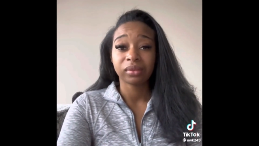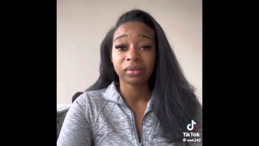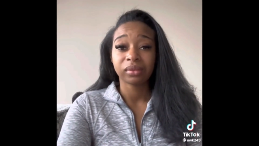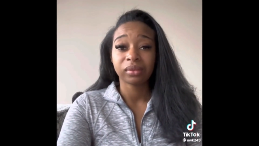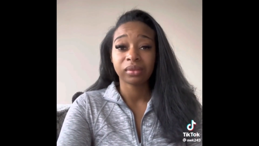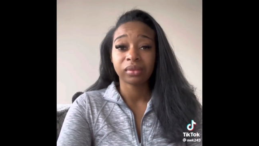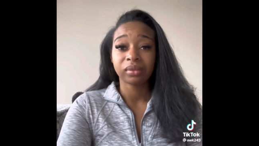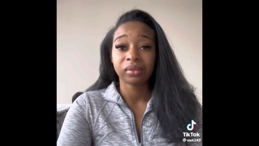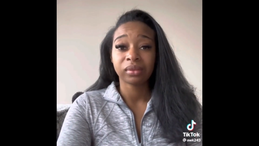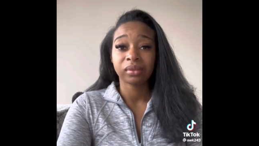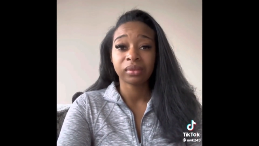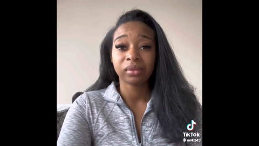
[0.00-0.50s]

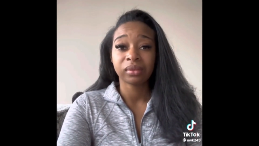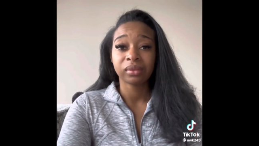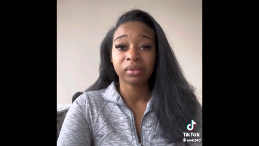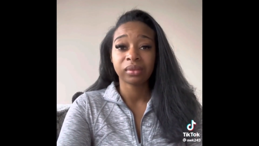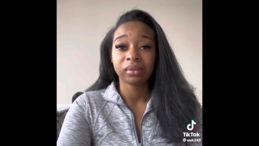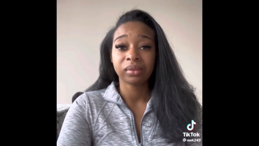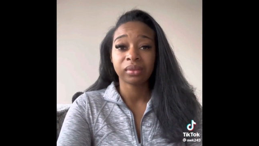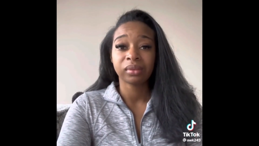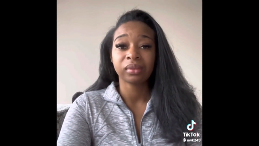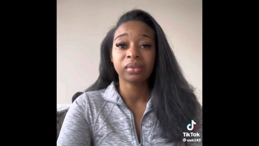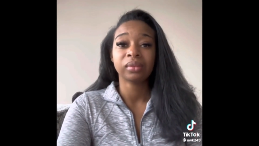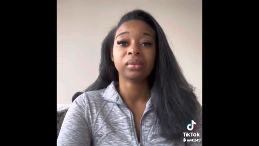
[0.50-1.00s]

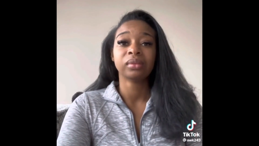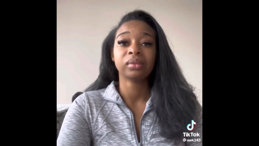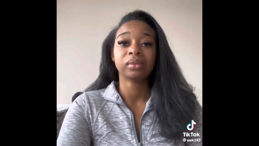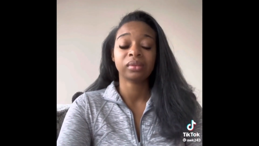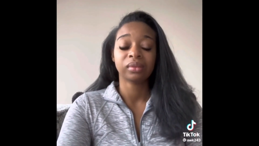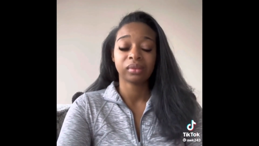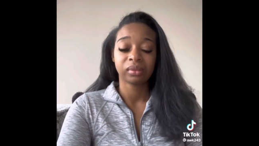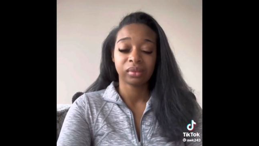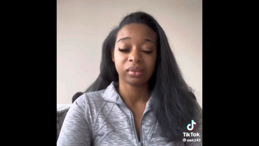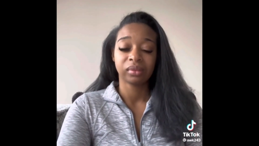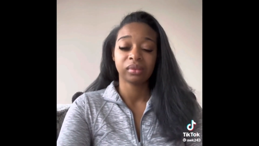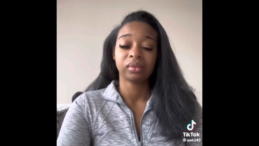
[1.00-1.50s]

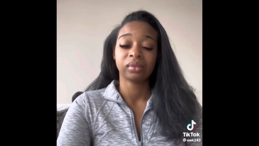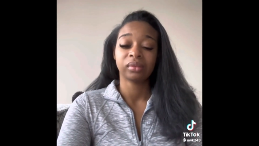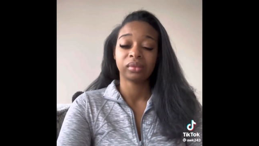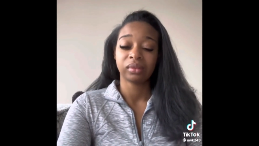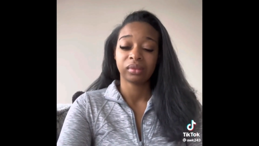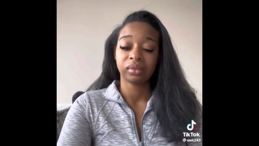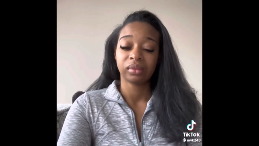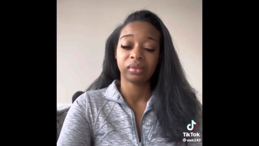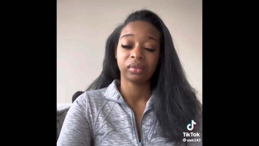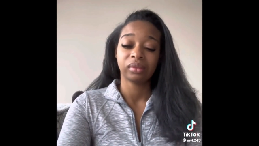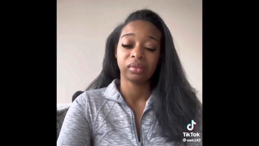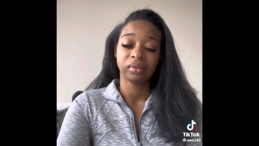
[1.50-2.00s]

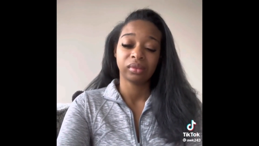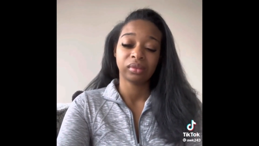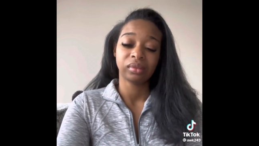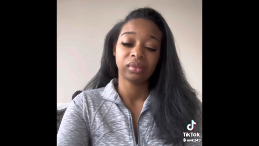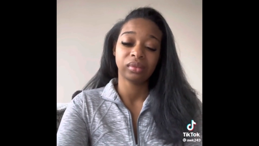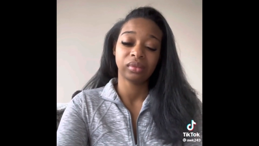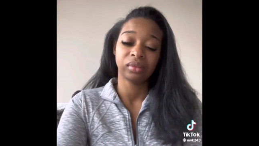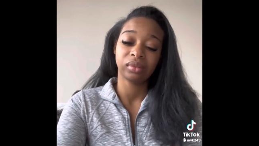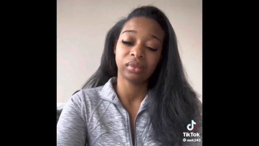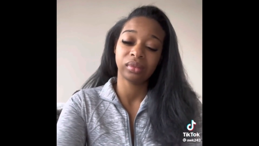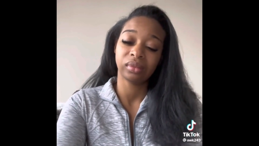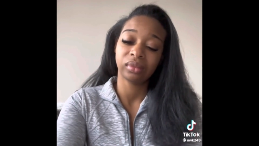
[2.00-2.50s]

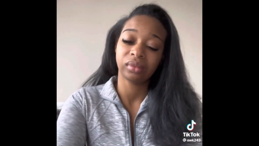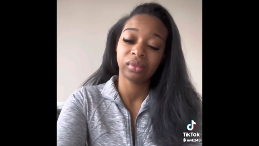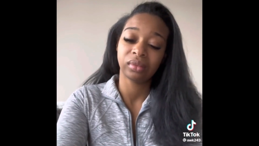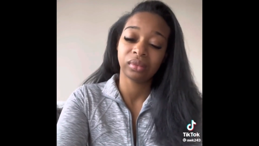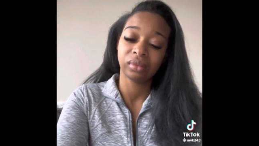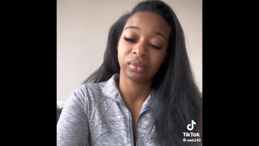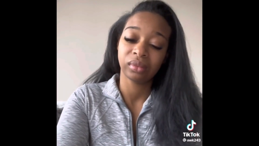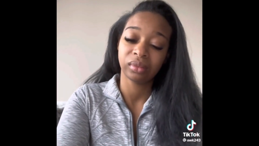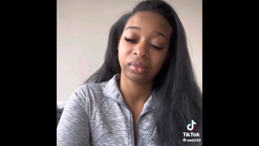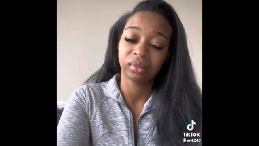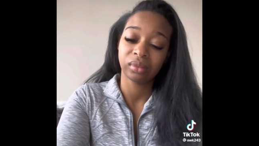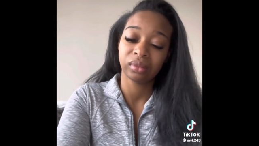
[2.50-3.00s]

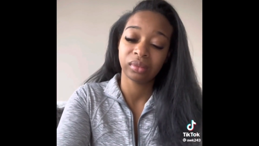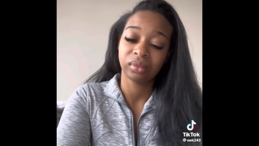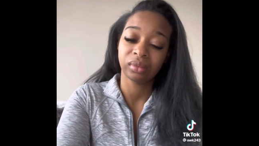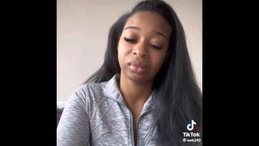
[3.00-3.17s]
[no speech]